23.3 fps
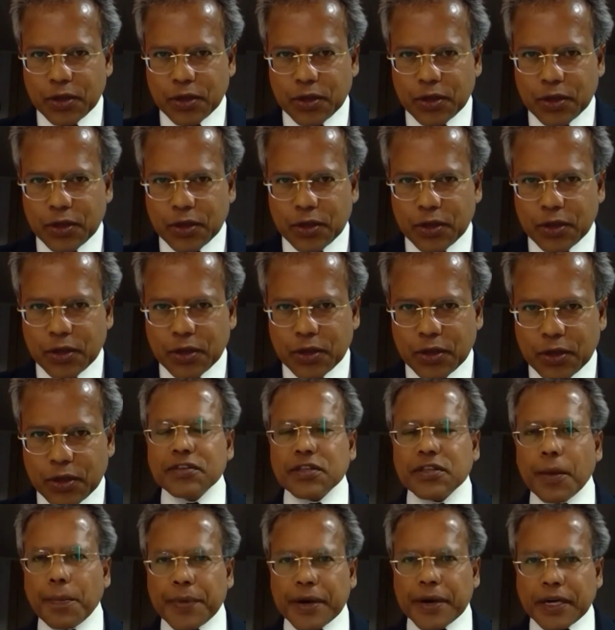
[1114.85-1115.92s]
So this is
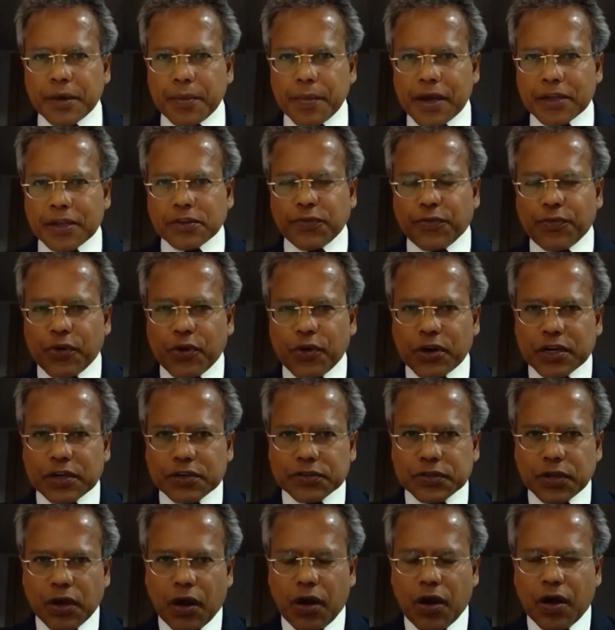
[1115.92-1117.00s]
a pretty much
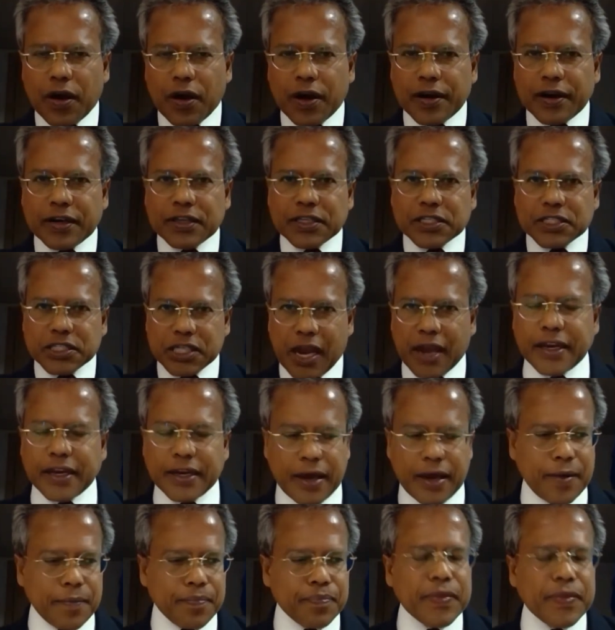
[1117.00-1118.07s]
focus on
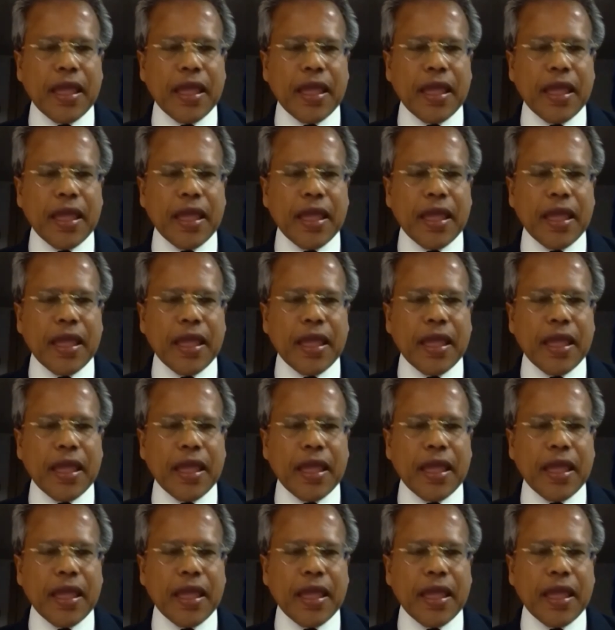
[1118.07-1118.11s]
China,